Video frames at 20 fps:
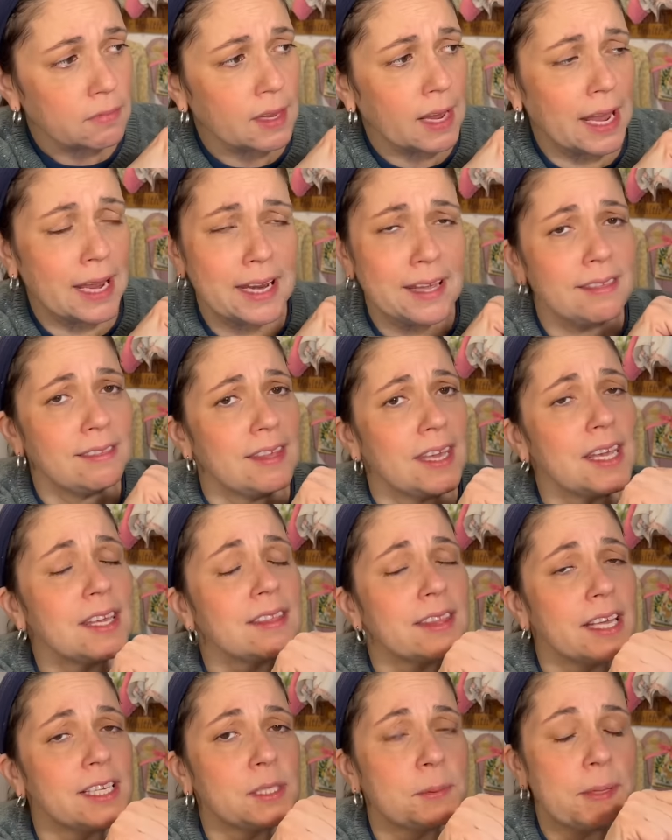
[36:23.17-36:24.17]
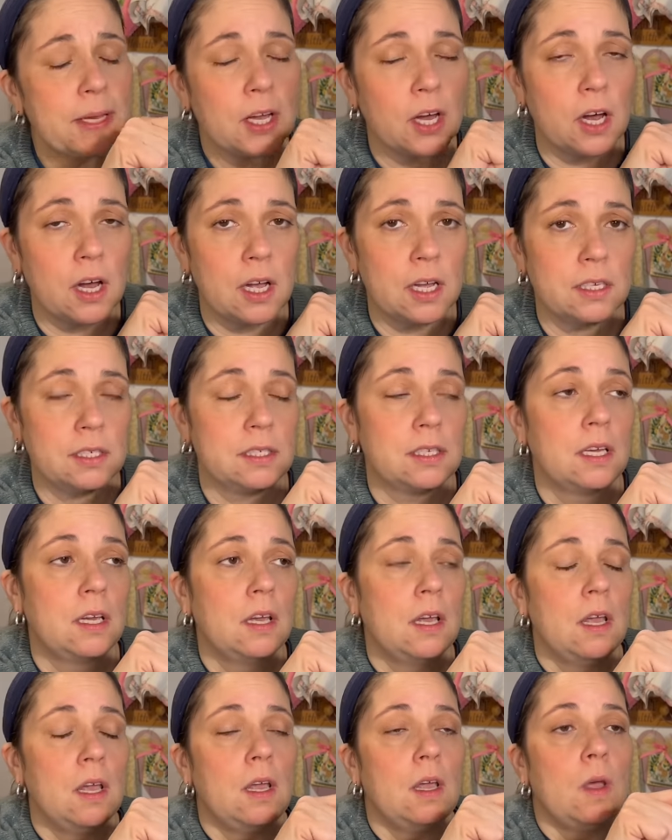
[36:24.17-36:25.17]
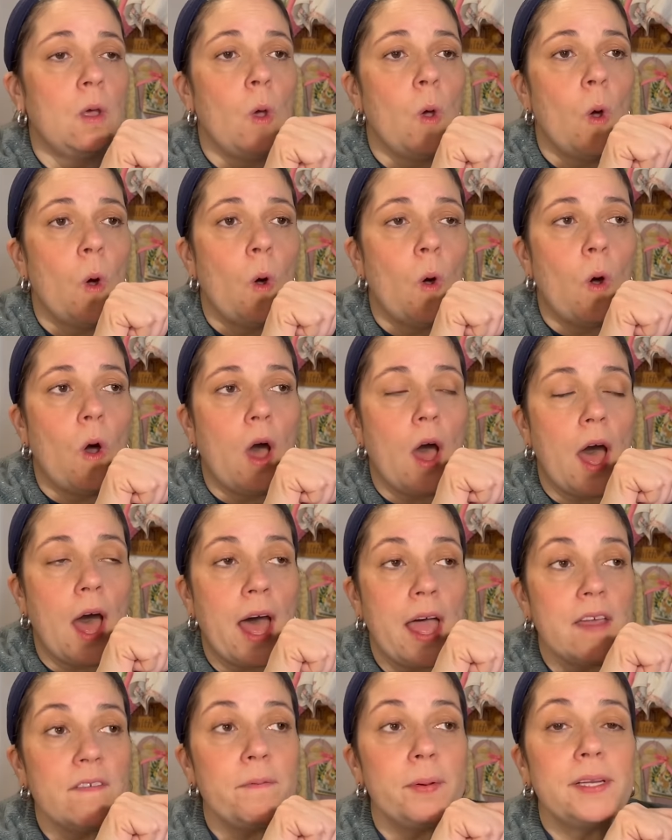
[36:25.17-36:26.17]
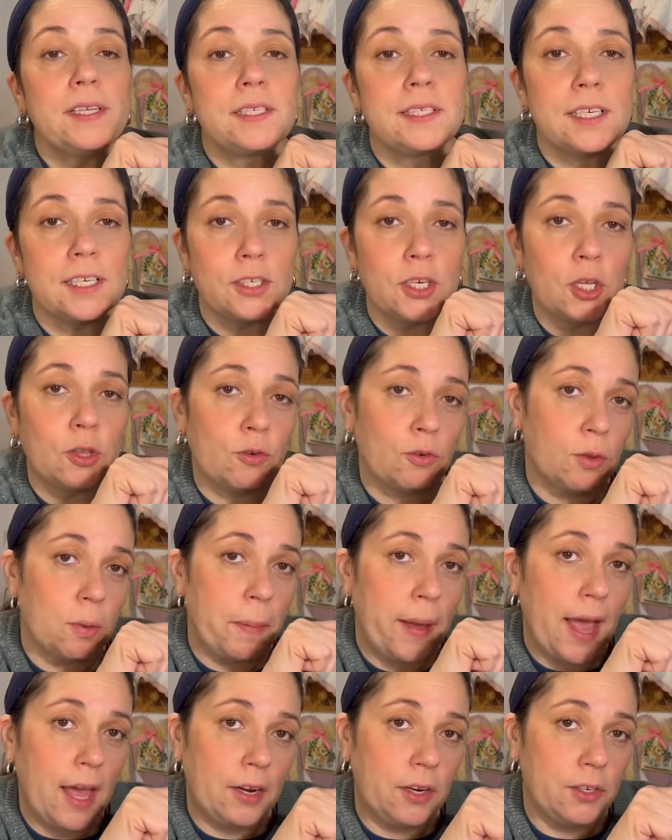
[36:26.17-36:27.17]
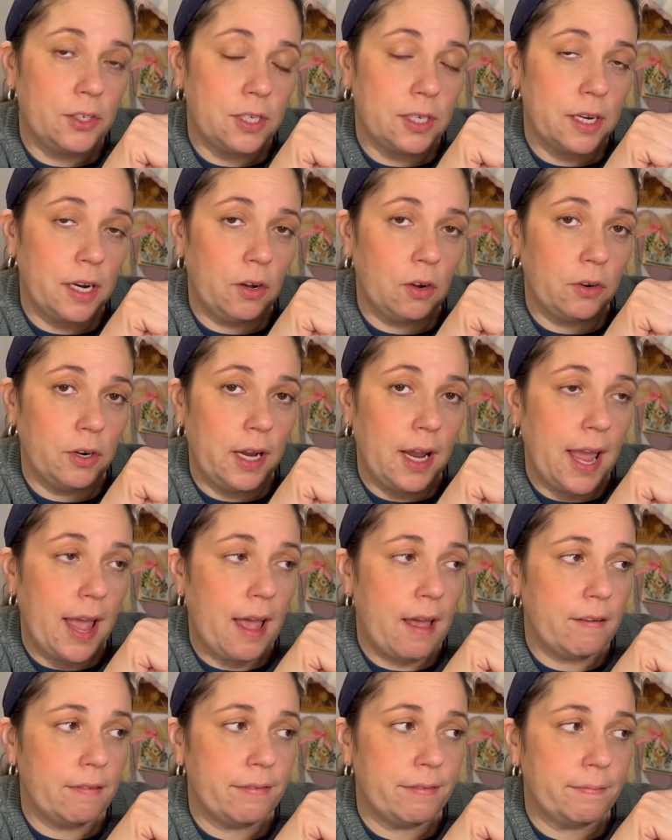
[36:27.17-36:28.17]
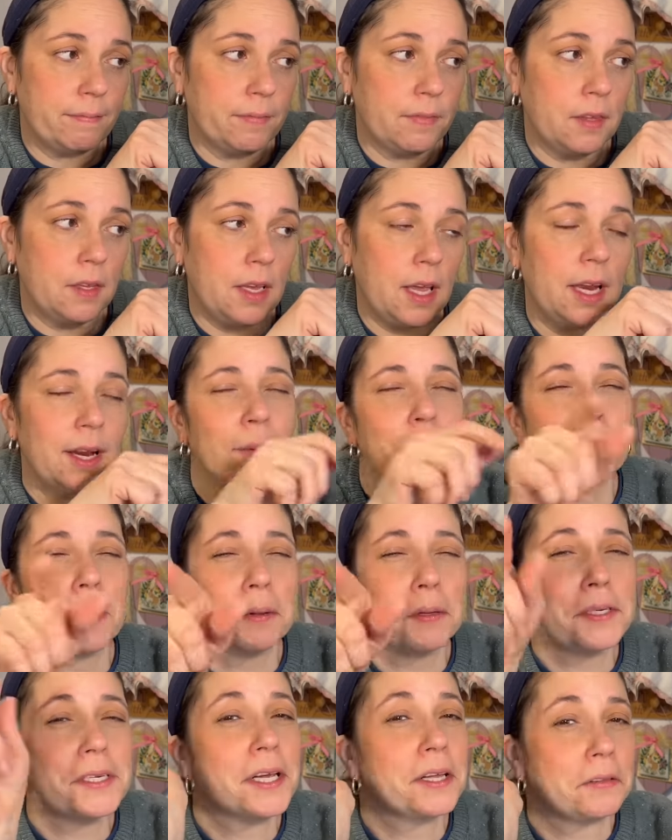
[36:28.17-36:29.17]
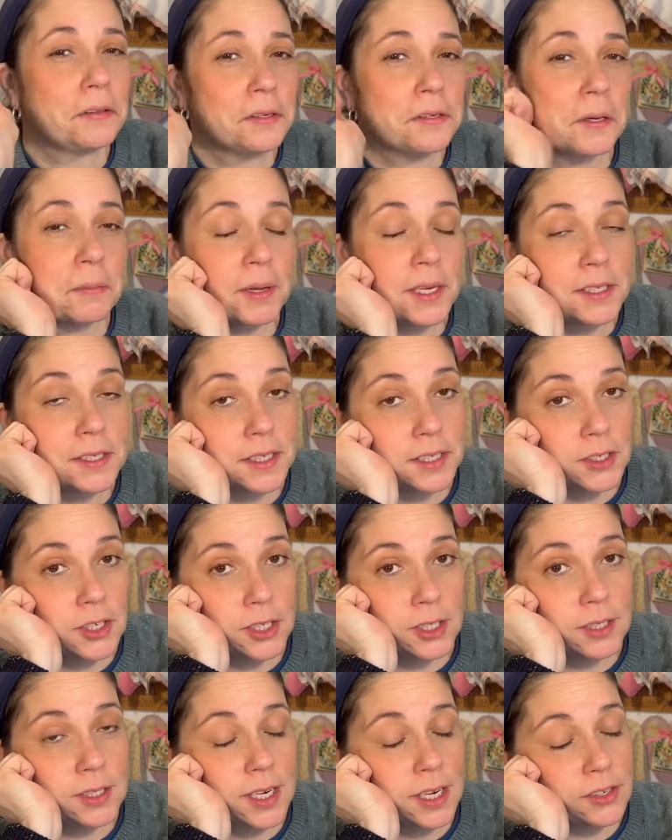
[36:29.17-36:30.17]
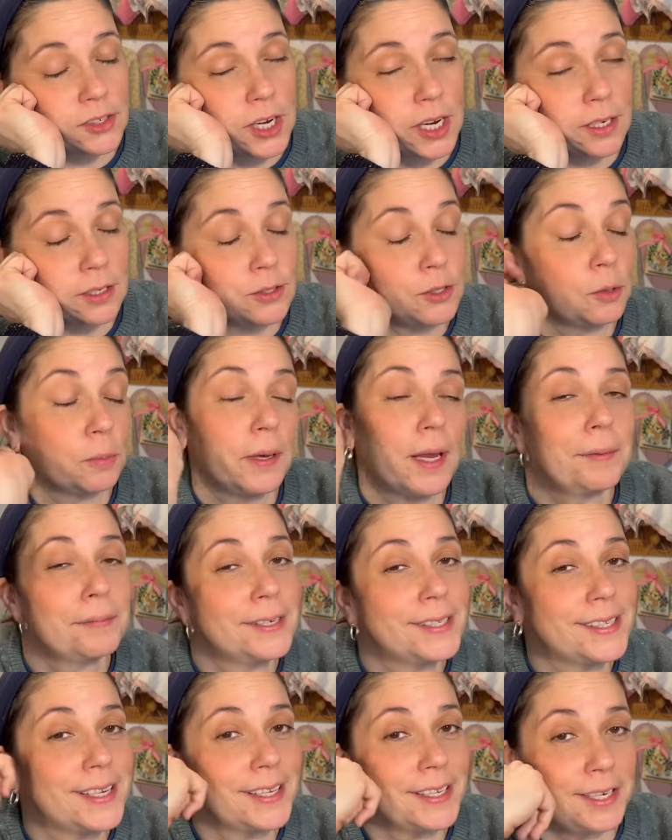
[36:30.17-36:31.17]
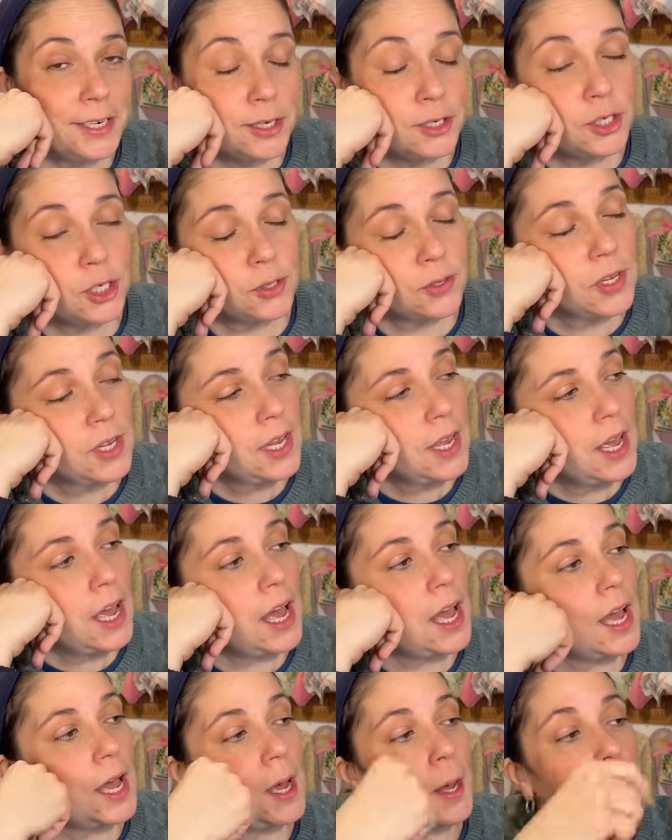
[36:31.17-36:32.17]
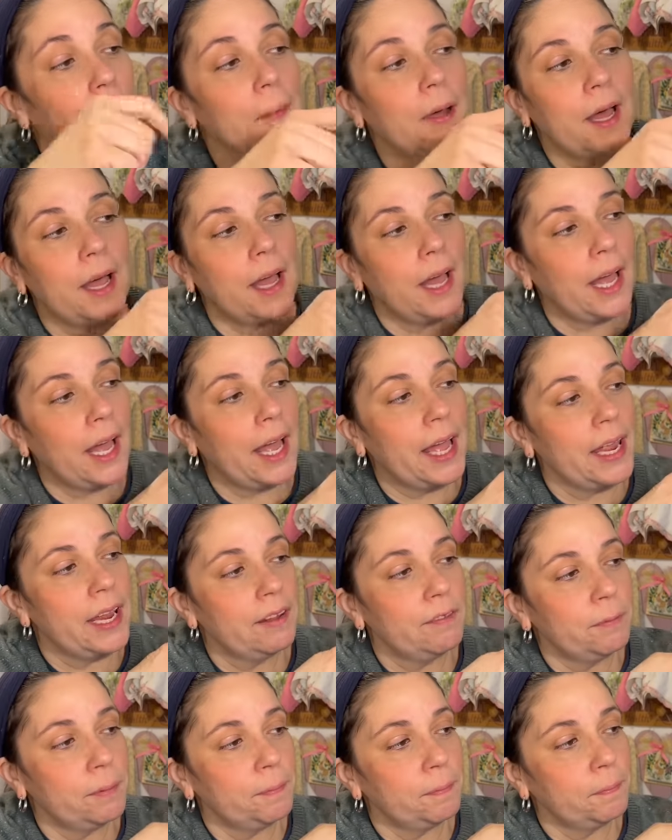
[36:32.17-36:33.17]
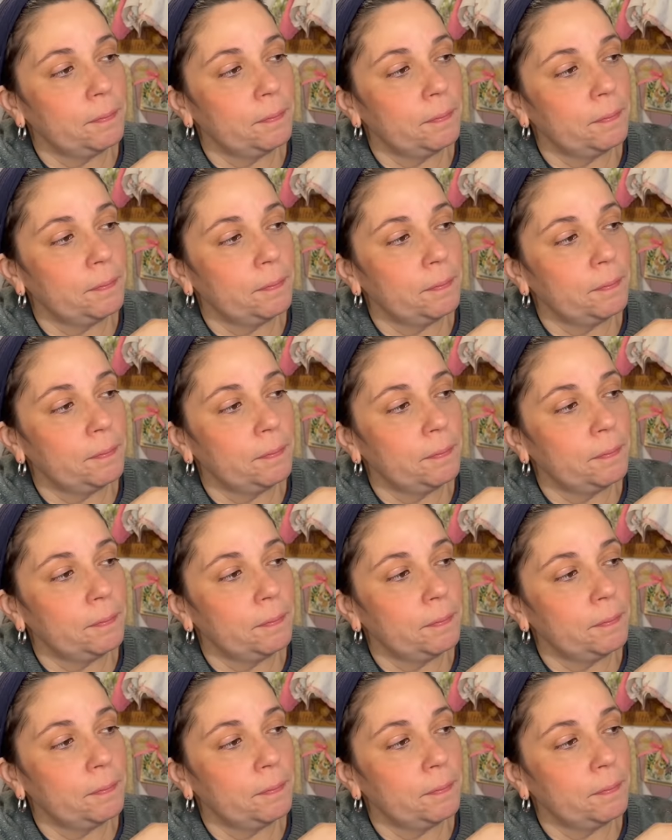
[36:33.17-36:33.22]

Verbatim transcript: And I think that's because I've been stitching through the patterns that I already have. And I'll probably tell this on my stitching step channel too, but I'm going to tell it here too. Um, I have